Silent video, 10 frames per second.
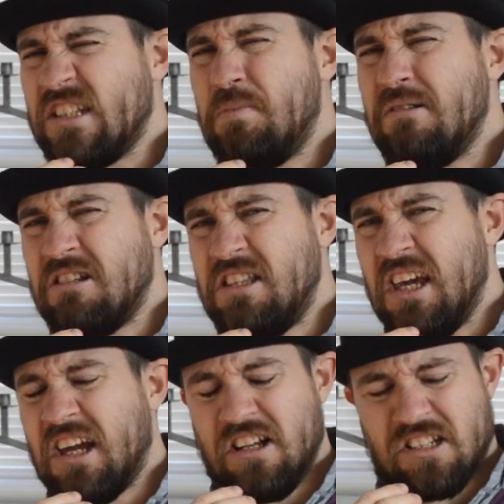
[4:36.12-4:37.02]
a bit
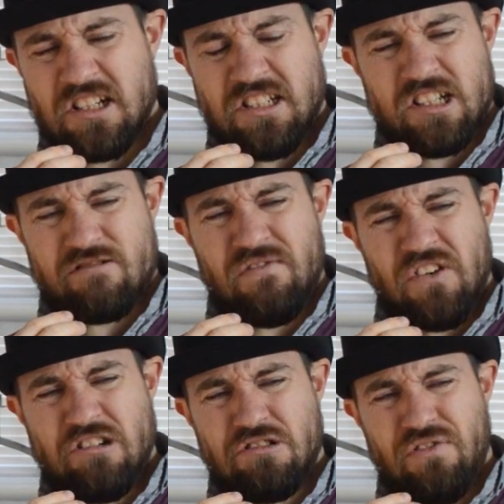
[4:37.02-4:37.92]
ridiculous considering
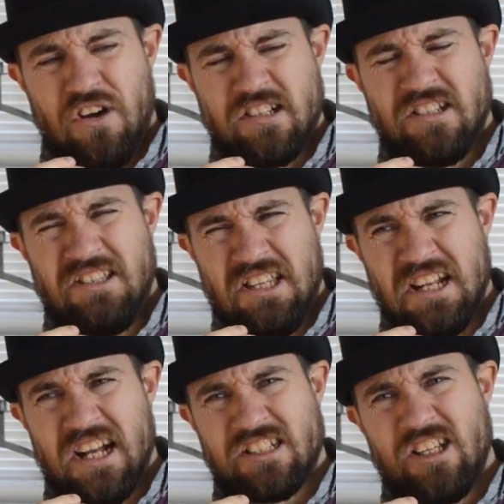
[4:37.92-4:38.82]
Virtual Fighter
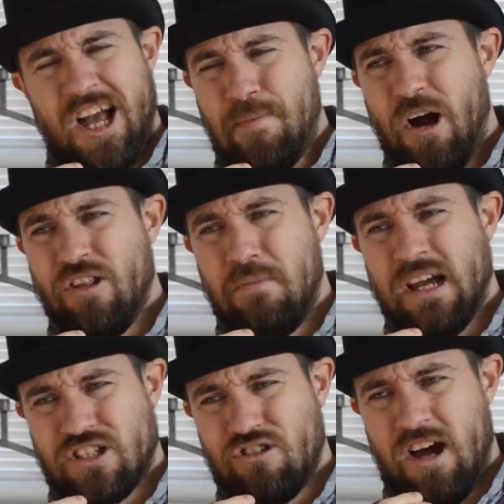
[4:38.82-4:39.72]
did actually come out on the
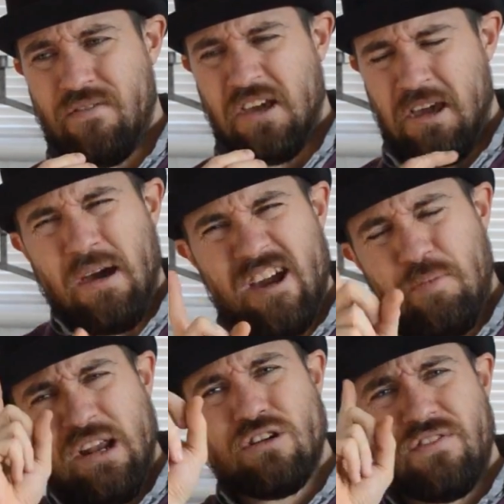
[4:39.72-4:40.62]
Mega Drive. It may have
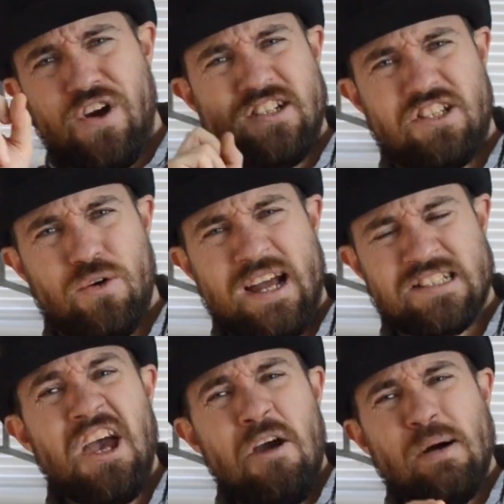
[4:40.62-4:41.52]
been on the
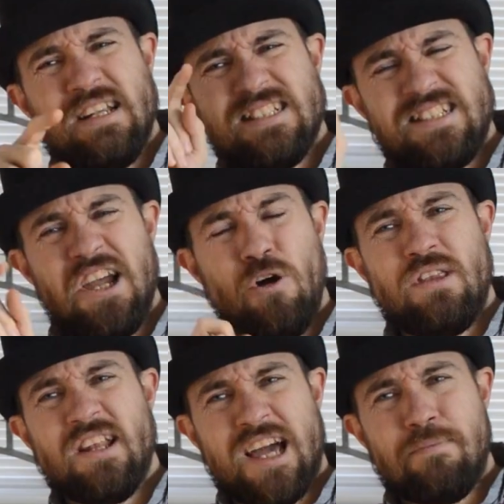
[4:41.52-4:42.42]
32X, but it still
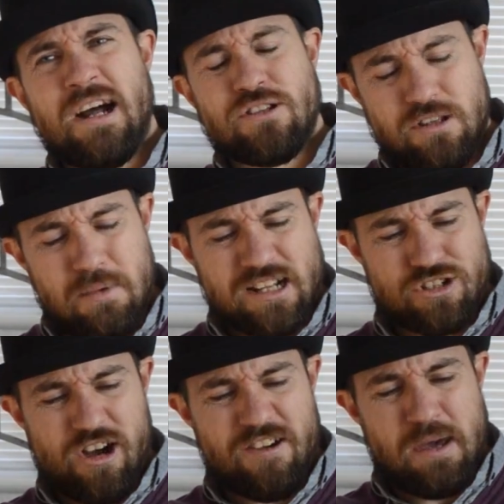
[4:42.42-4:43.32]
did come out on the Mega
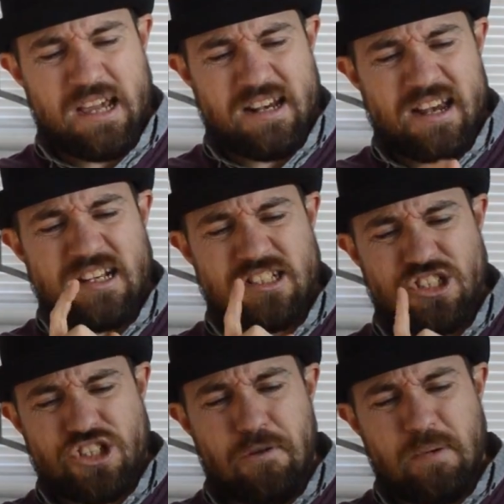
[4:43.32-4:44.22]
Drive, making their
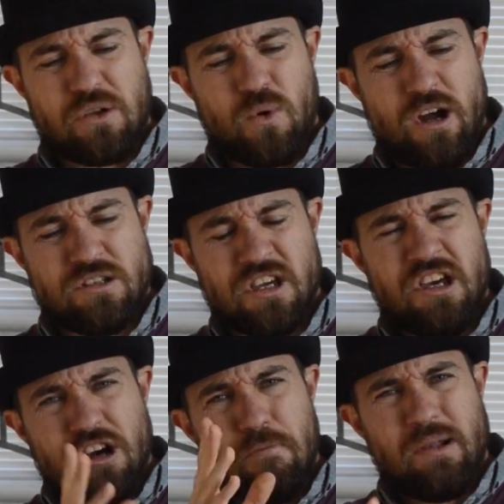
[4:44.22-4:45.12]
stupid quote
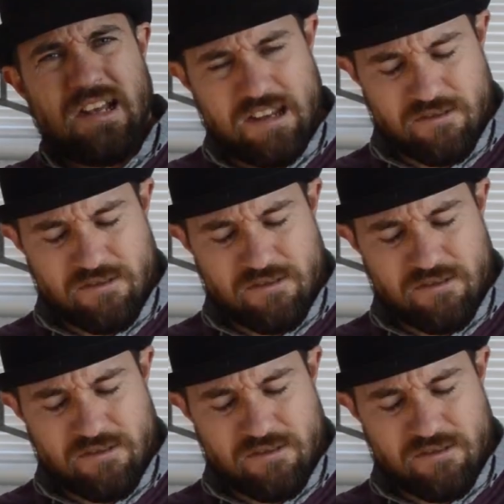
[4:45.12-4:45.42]
completely